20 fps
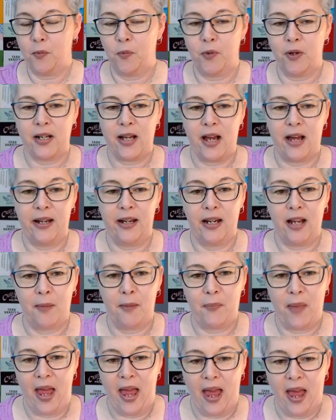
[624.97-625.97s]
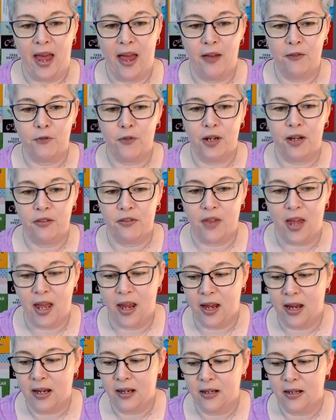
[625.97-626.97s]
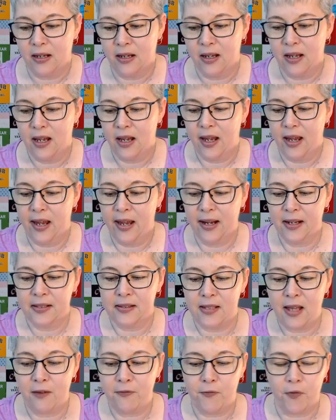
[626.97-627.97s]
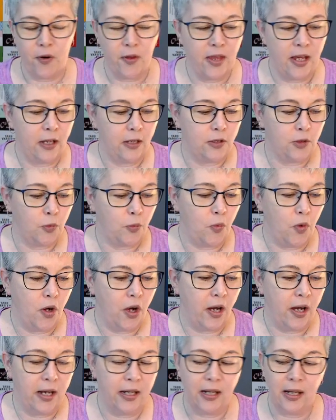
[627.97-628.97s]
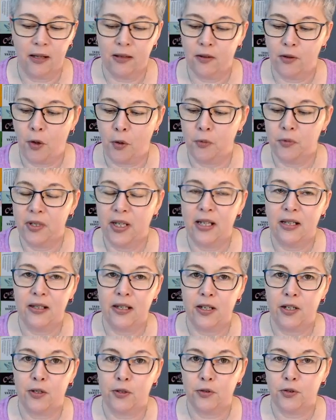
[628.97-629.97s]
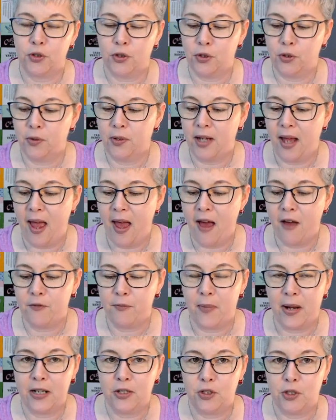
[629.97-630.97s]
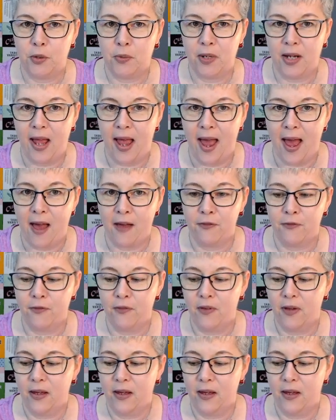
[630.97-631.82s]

We're cutting up everything except for this one lonely little two and a half by two and a half.